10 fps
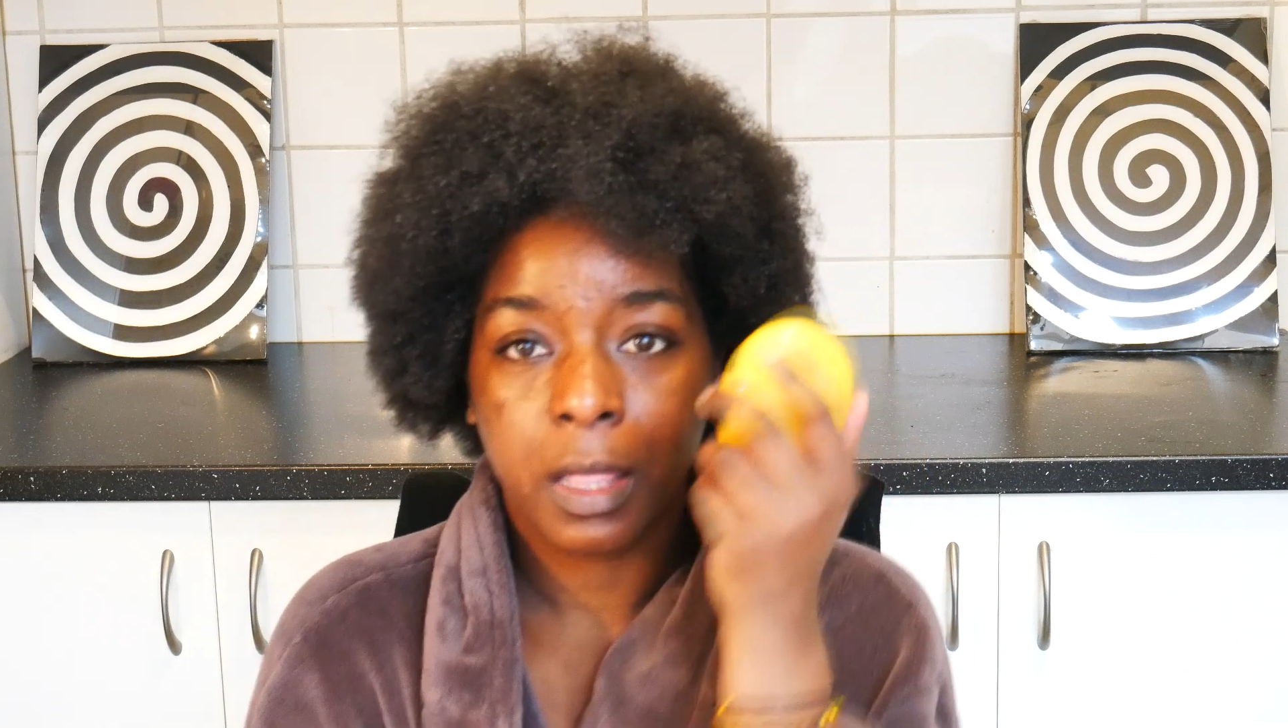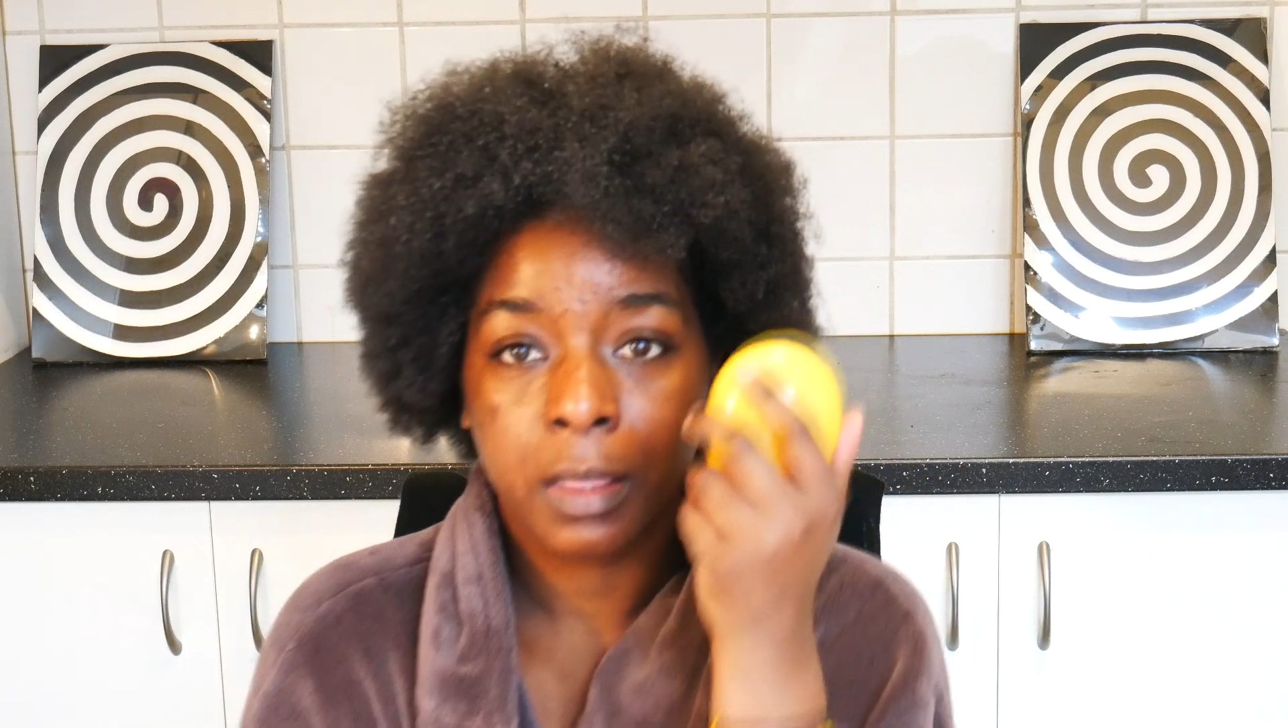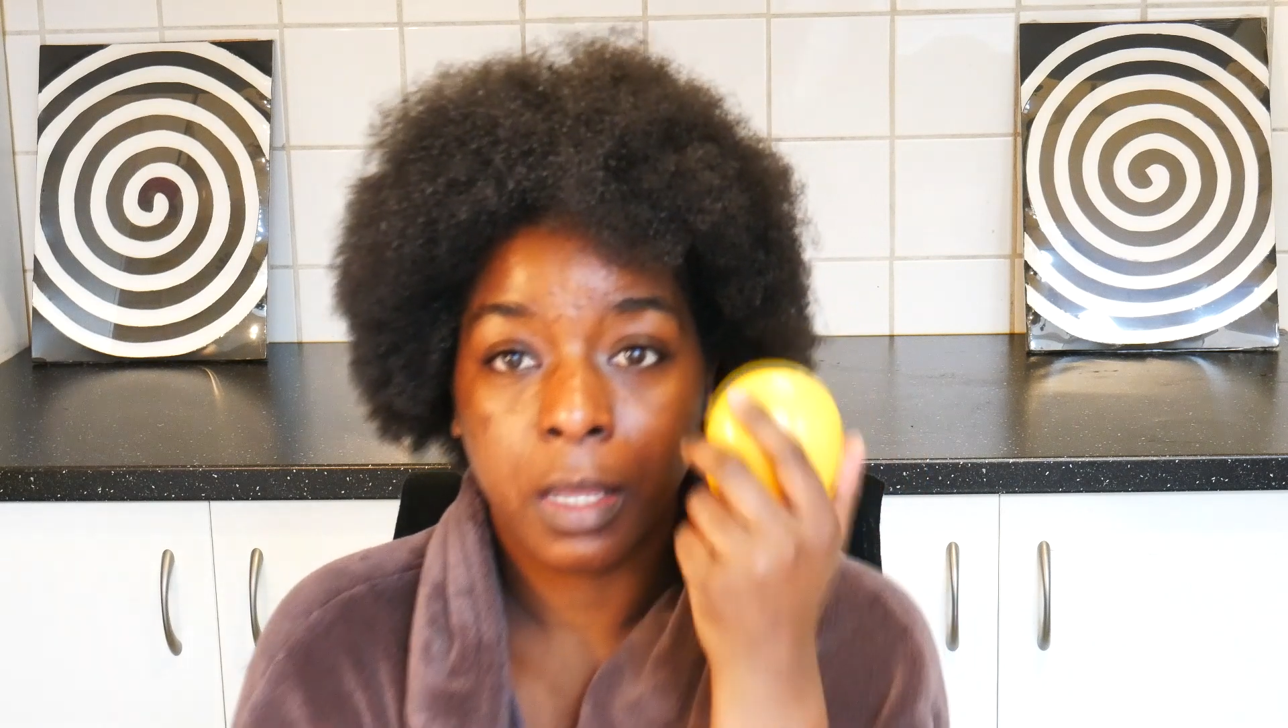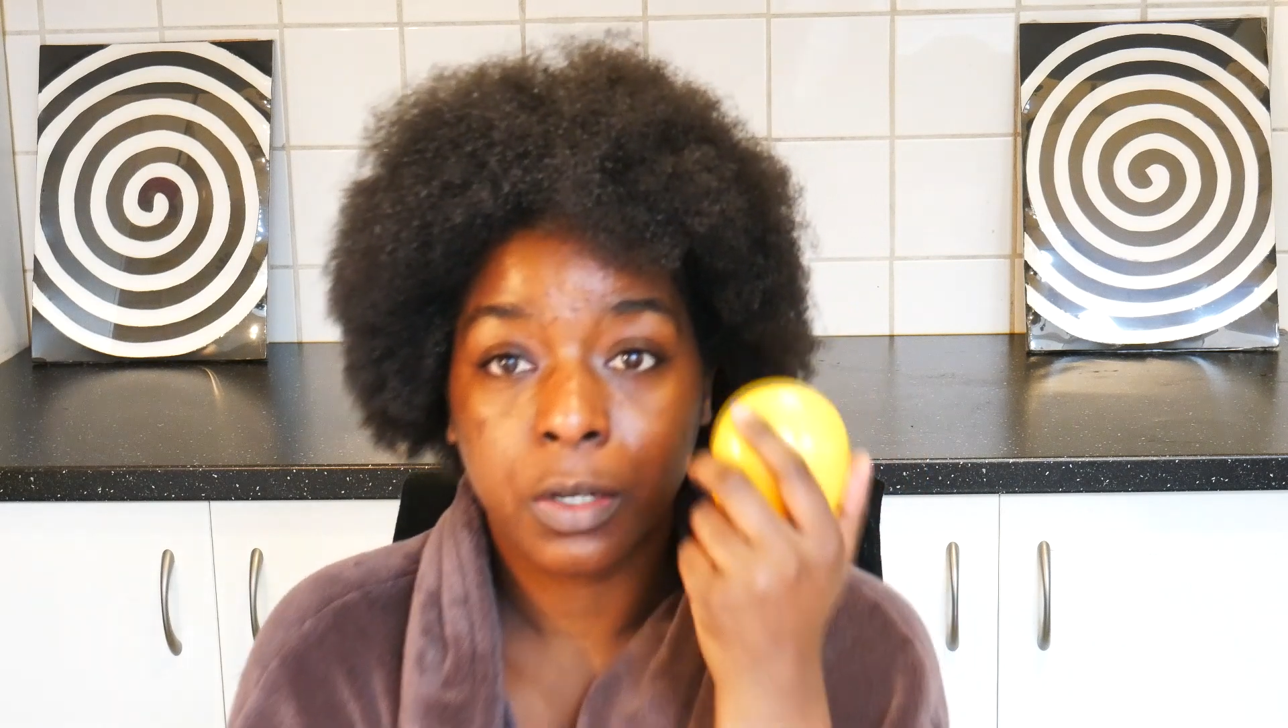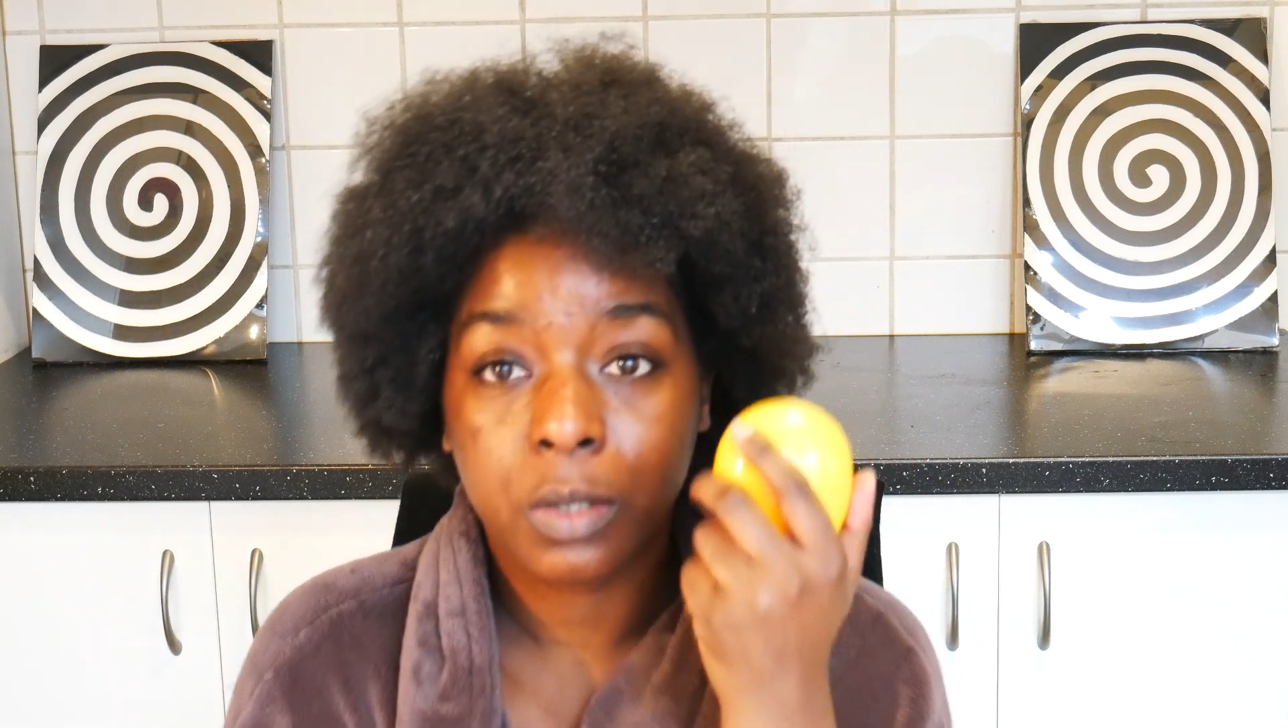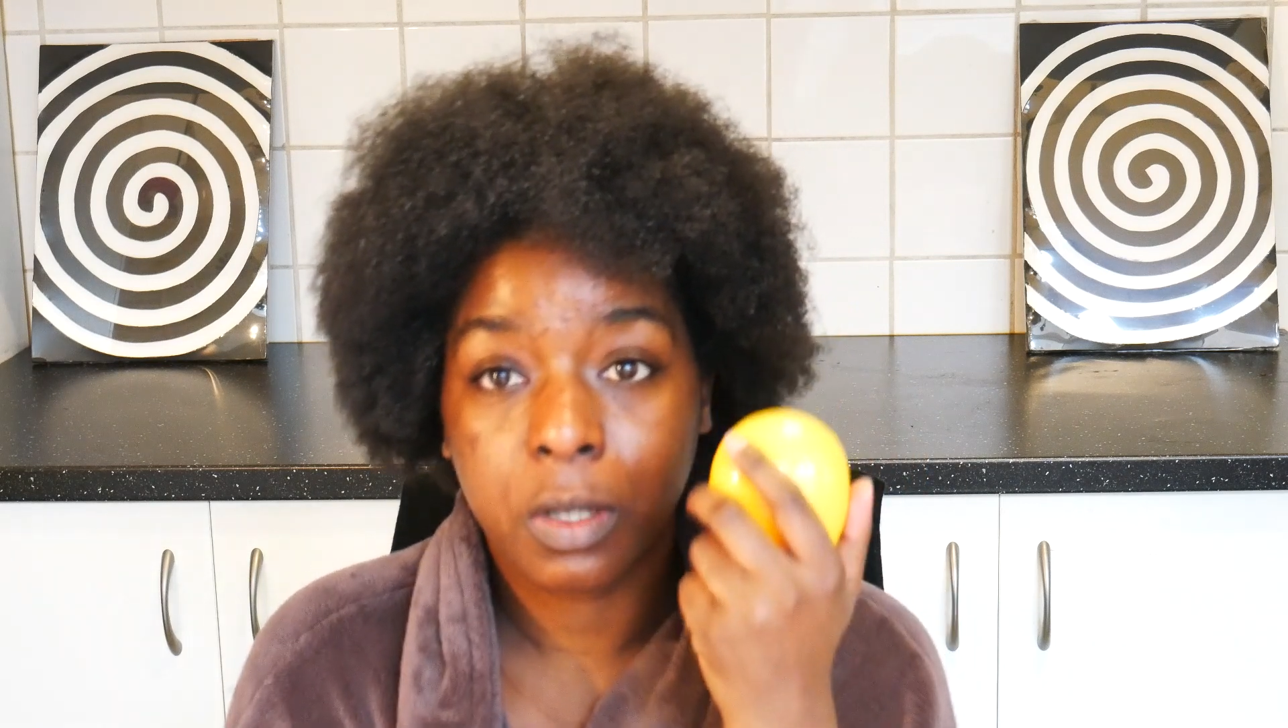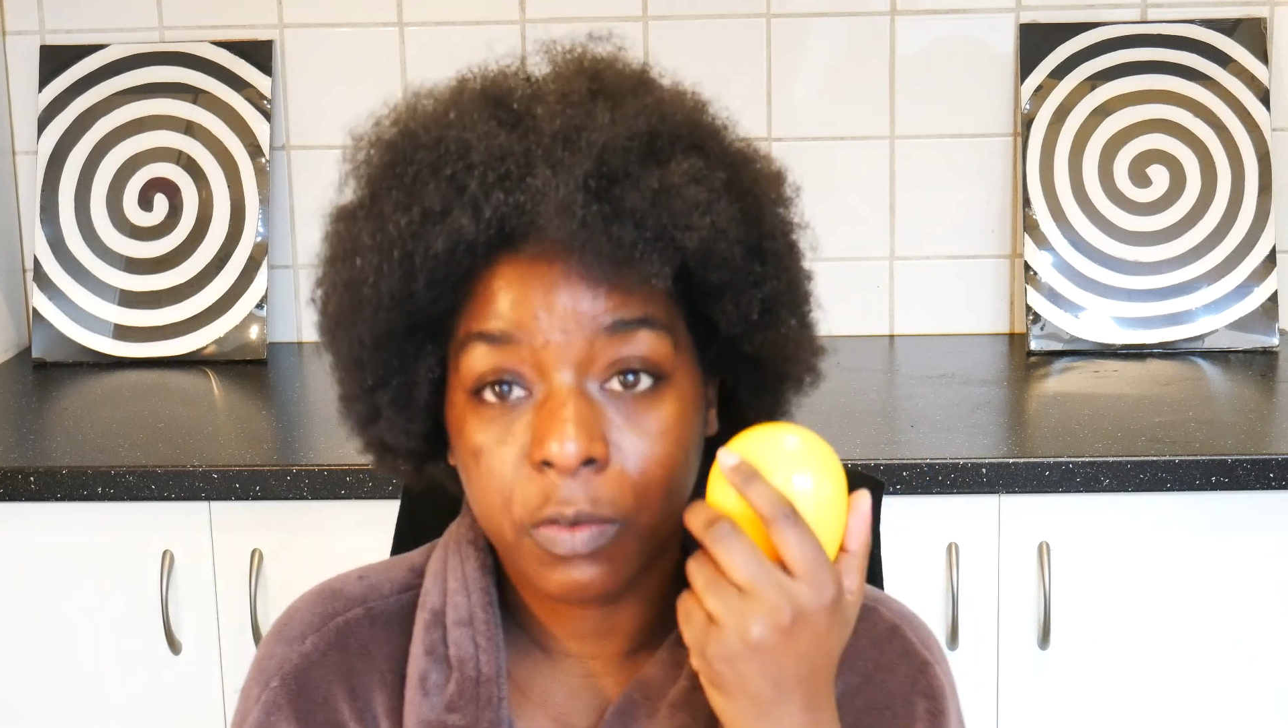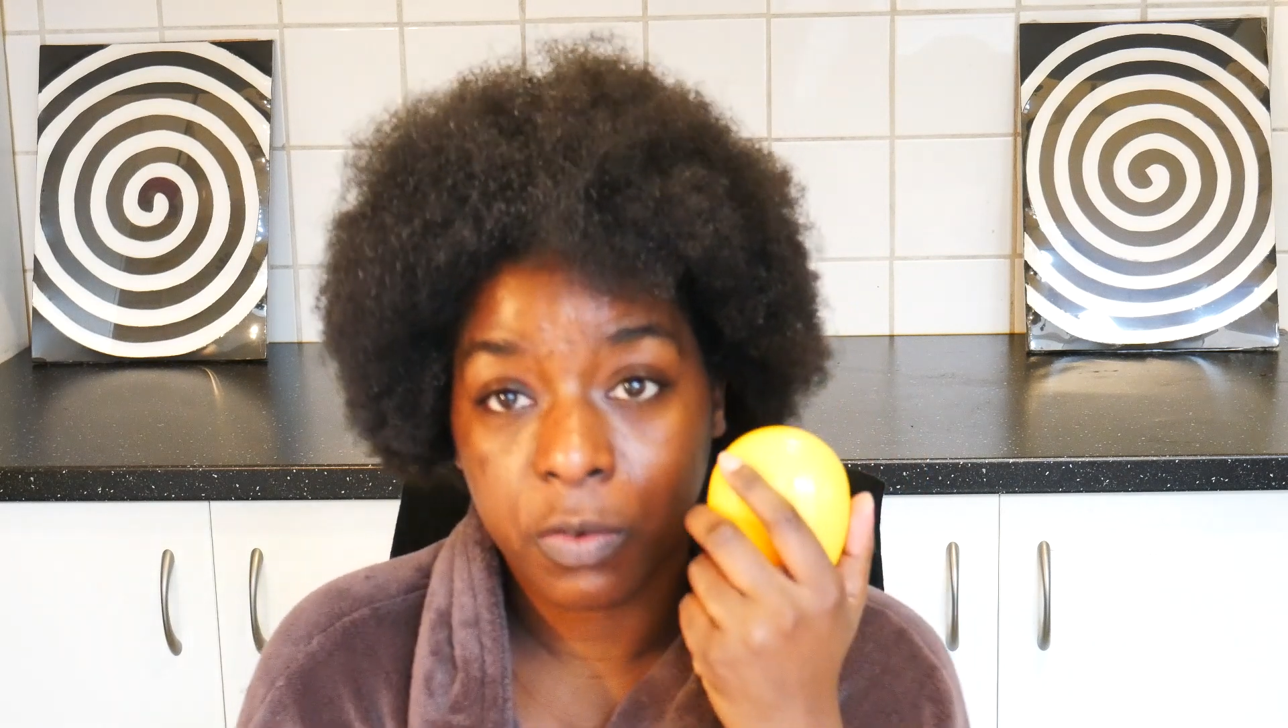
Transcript: that you can